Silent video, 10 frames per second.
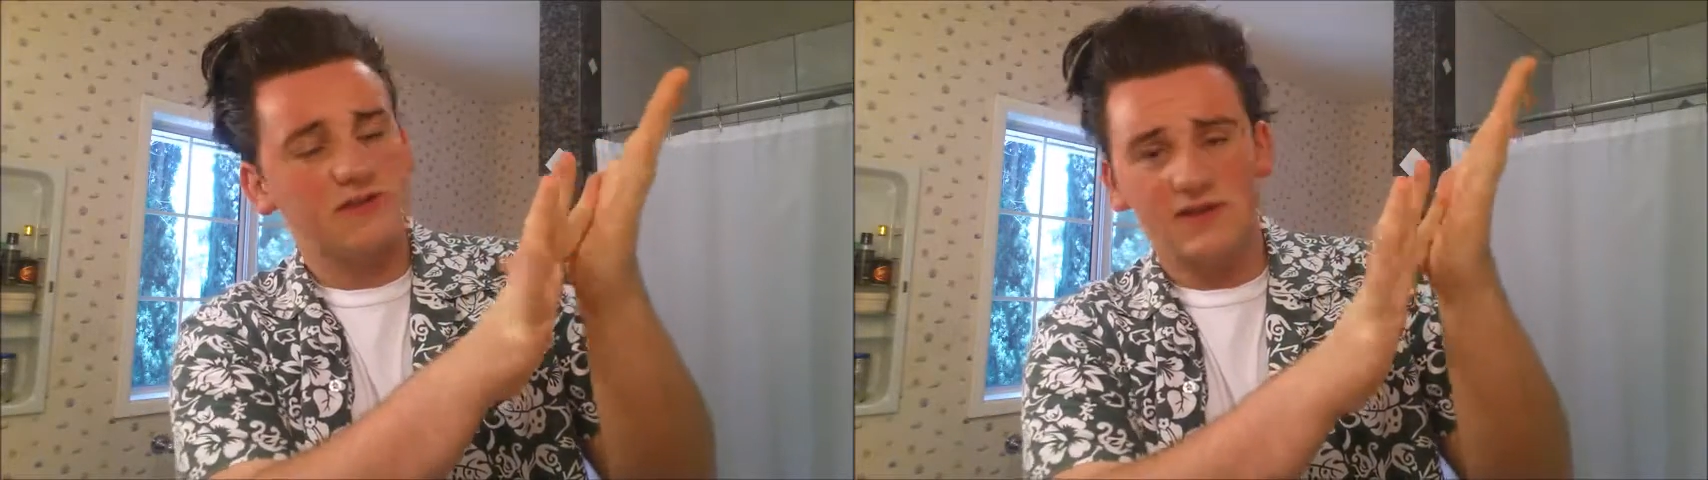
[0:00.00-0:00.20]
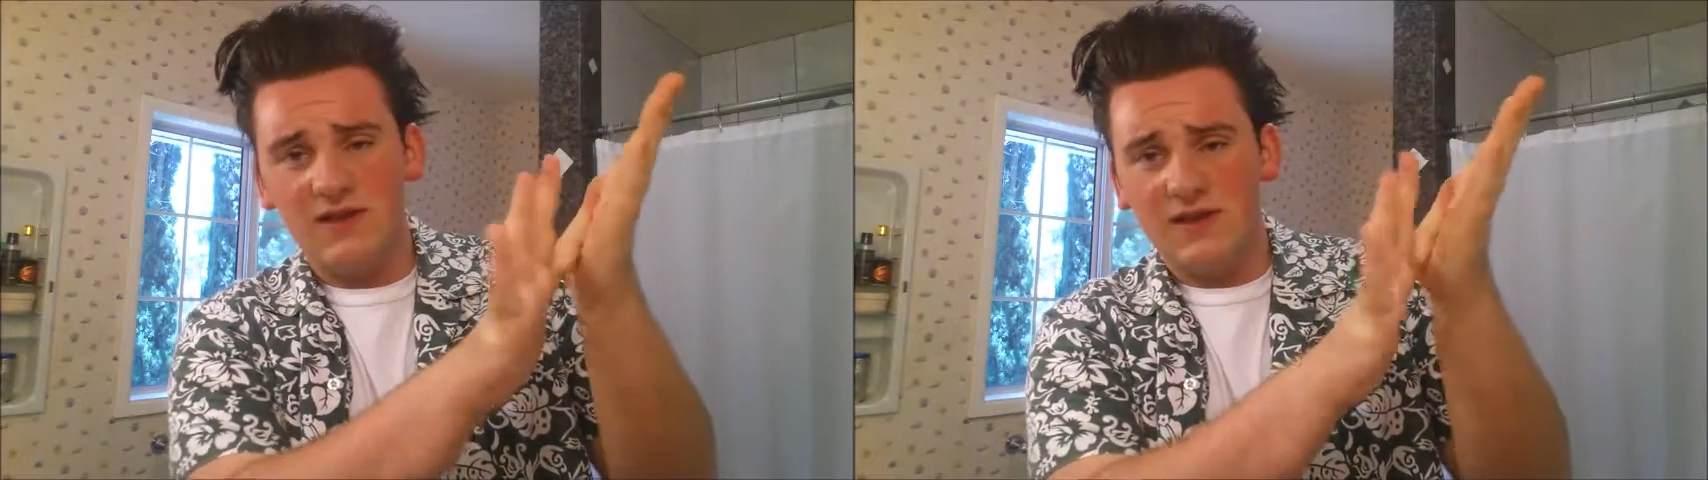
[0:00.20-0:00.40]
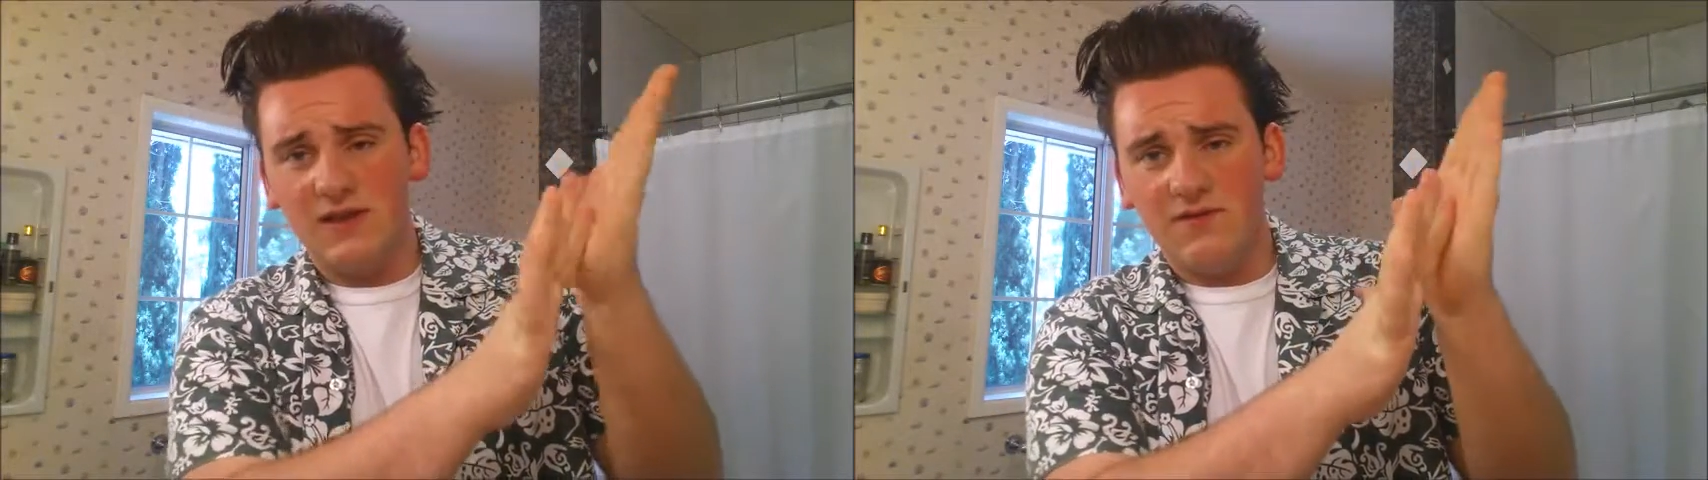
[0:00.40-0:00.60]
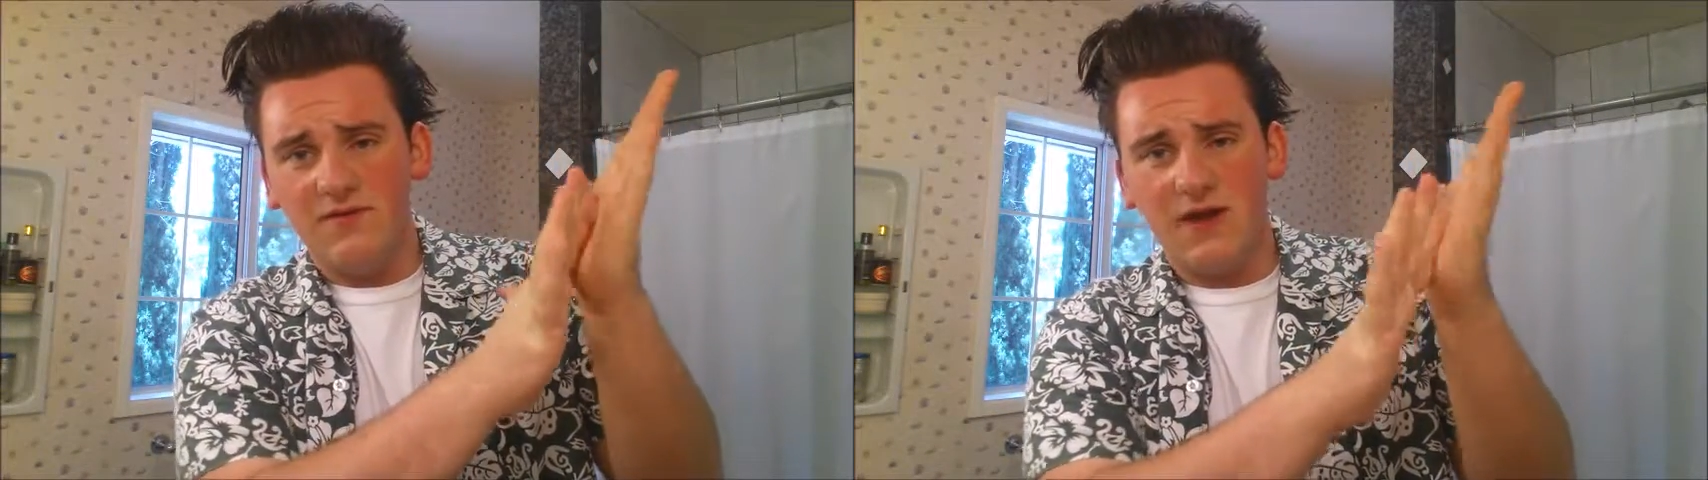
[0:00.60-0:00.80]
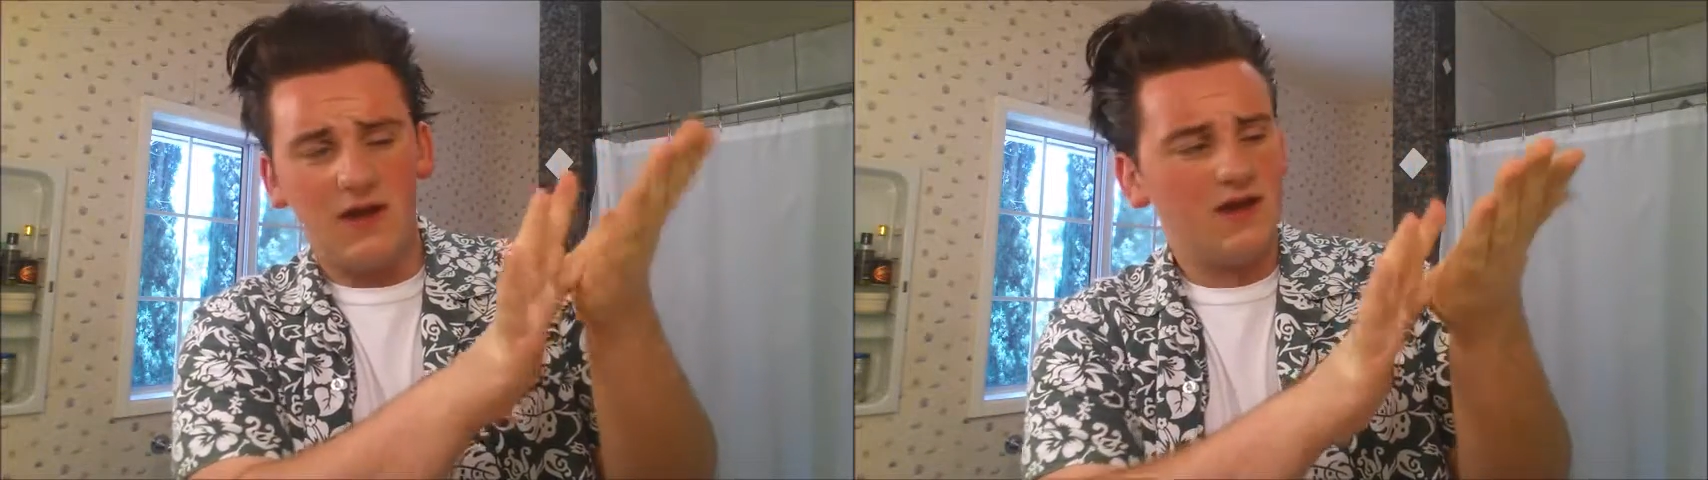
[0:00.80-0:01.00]
Just
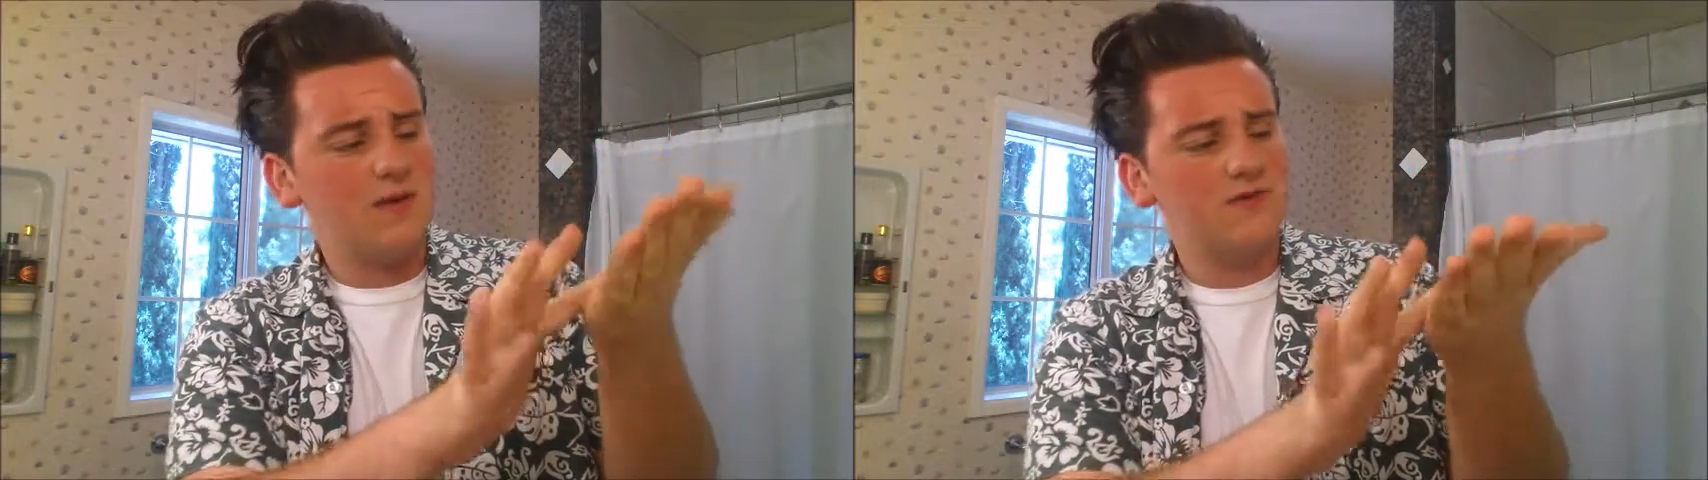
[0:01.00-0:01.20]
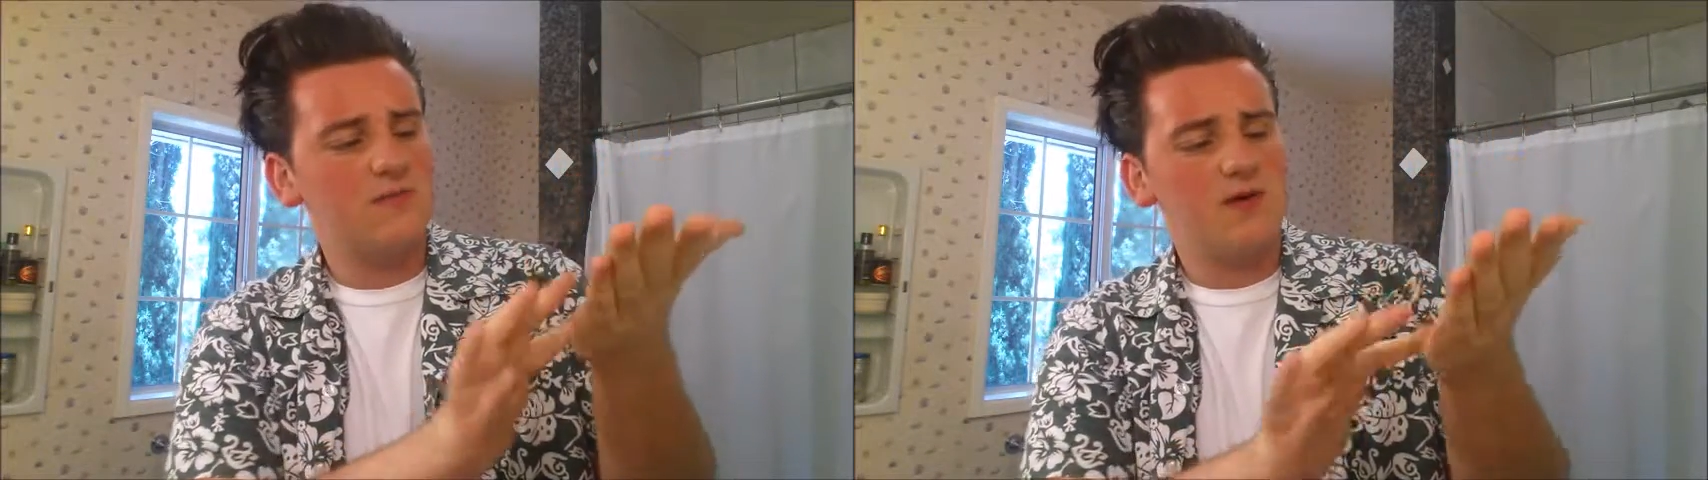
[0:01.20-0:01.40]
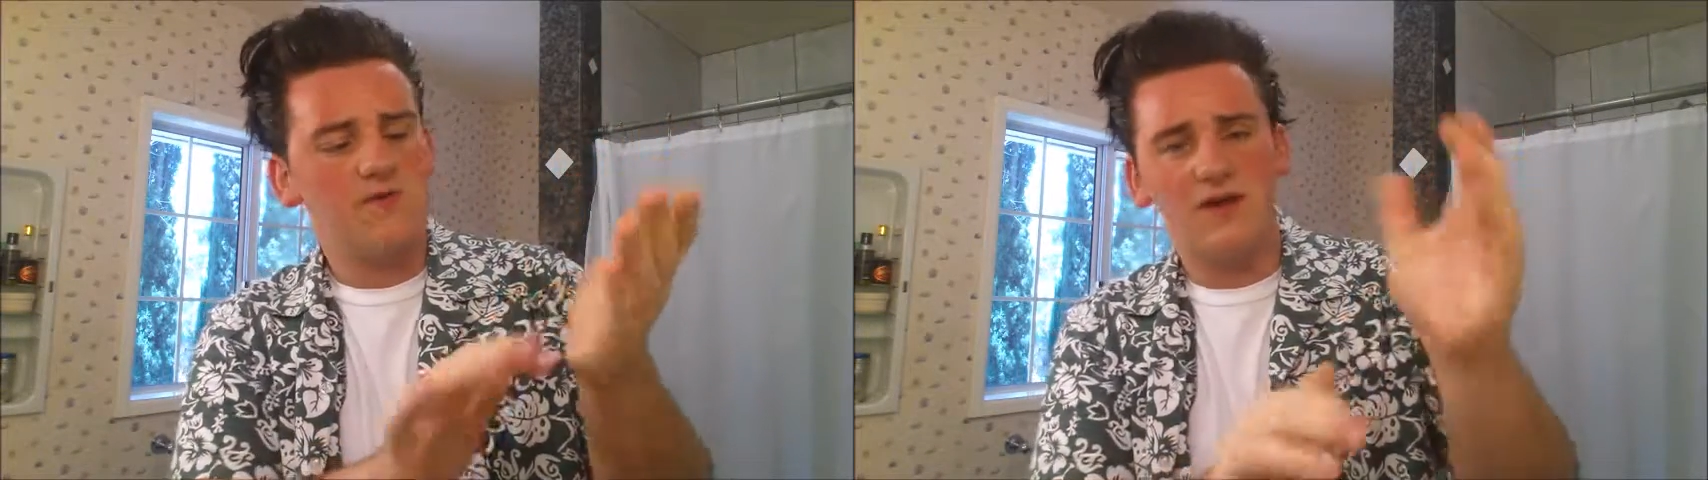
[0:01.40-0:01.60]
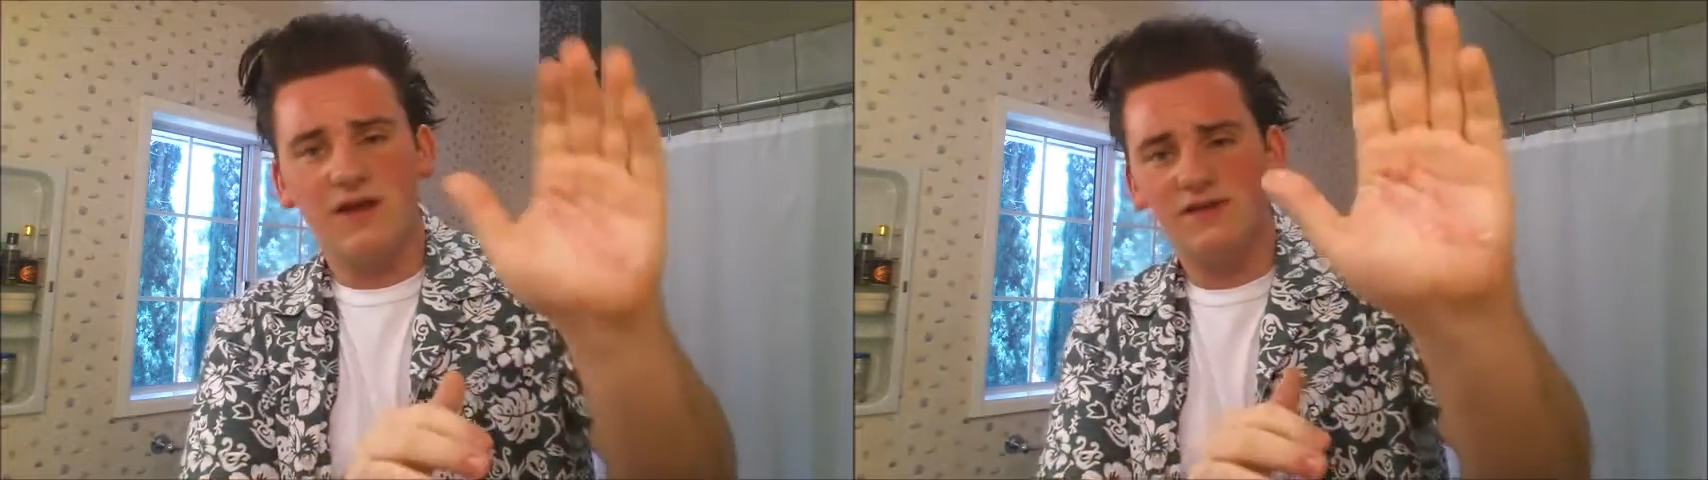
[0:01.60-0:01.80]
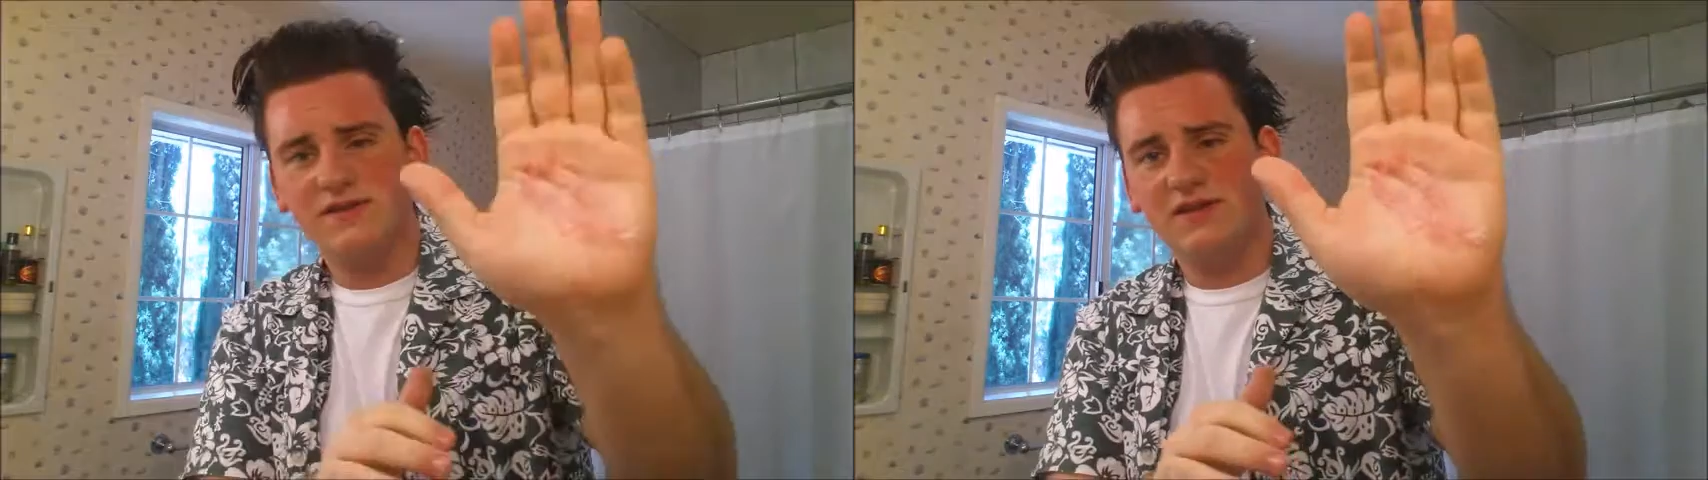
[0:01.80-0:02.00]
comes apart very
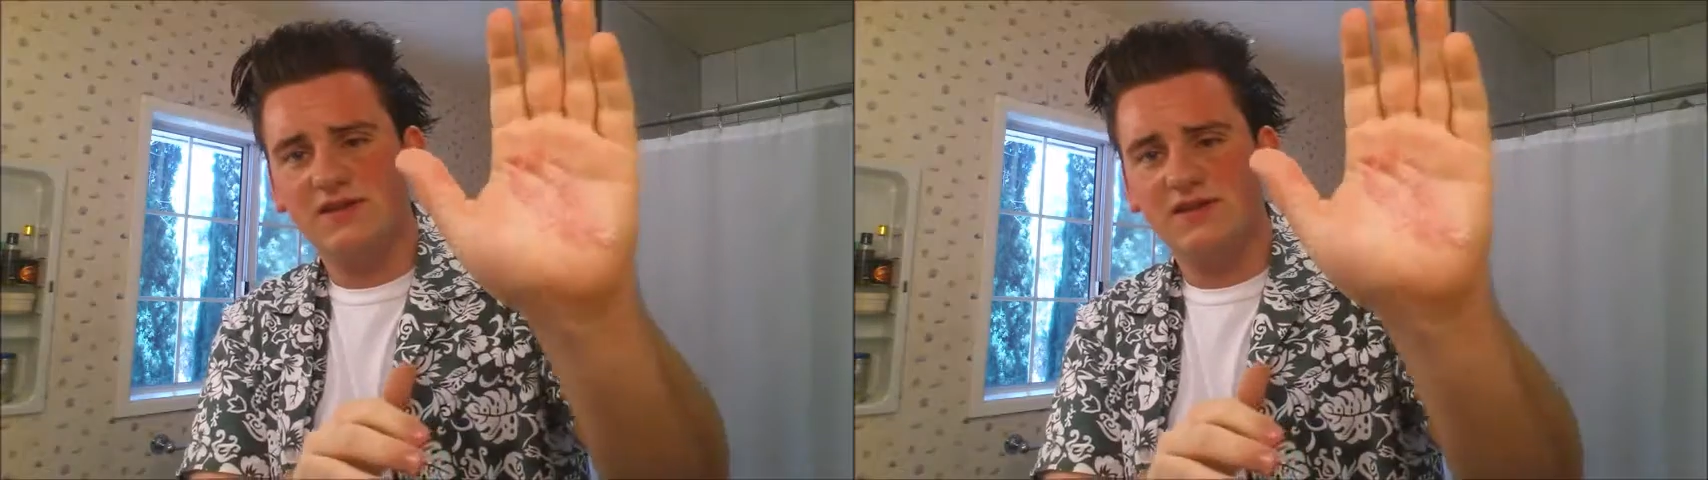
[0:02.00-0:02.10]
easily.